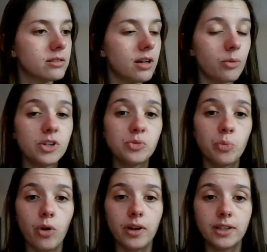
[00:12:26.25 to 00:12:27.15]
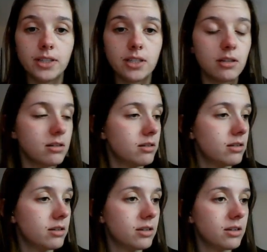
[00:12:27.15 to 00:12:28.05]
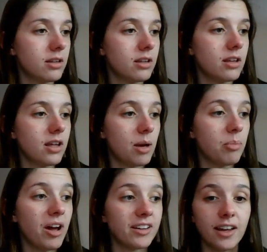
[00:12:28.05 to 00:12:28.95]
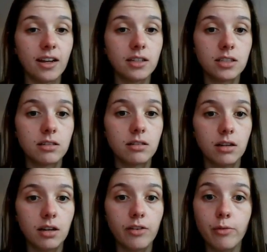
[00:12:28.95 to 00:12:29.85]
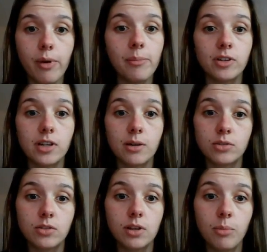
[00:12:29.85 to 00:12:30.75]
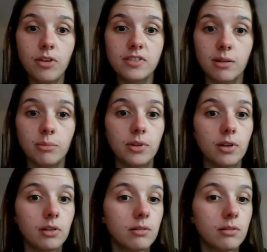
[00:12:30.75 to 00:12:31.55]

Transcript: at which point I panicked and remembered I was doing a birth sampler